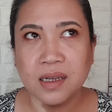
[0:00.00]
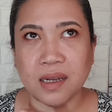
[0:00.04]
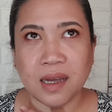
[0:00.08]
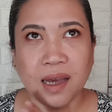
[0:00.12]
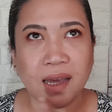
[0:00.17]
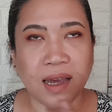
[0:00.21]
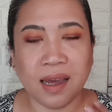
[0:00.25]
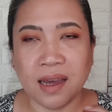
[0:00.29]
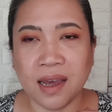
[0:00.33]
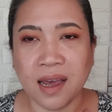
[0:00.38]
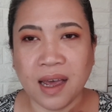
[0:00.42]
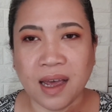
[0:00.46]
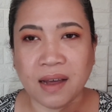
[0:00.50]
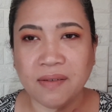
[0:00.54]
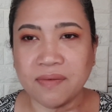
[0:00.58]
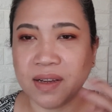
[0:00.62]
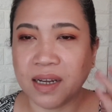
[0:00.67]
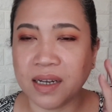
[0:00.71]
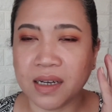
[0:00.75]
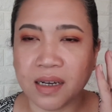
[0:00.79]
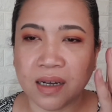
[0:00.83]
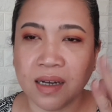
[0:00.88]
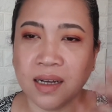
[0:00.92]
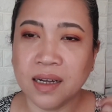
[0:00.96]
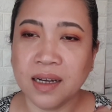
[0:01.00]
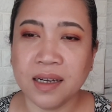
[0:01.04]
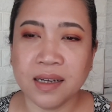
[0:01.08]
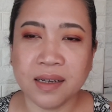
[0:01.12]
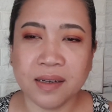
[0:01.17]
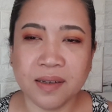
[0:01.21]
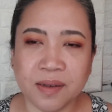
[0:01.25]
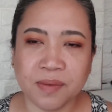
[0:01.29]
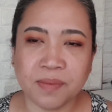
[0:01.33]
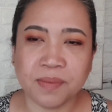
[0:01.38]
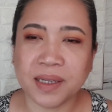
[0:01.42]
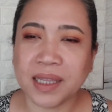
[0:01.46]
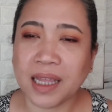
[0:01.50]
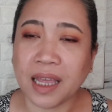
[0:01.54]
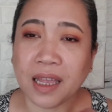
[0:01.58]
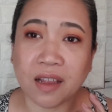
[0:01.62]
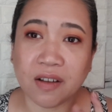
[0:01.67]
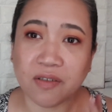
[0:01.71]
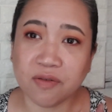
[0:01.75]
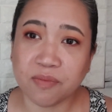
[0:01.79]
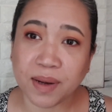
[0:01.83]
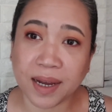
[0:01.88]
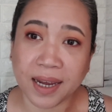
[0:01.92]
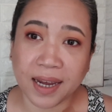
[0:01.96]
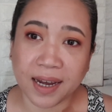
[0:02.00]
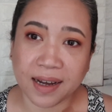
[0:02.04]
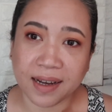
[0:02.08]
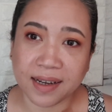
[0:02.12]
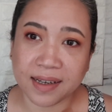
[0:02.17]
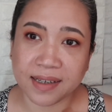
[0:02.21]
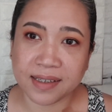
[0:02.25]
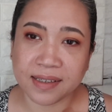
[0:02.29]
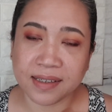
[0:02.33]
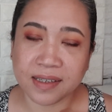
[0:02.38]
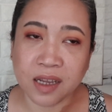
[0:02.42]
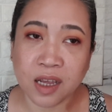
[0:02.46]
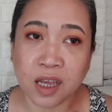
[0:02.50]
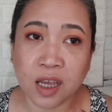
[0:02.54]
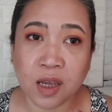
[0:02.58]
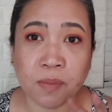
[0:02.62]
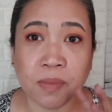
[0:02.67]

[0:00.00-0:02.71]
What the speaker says: I have like, but I love my eyes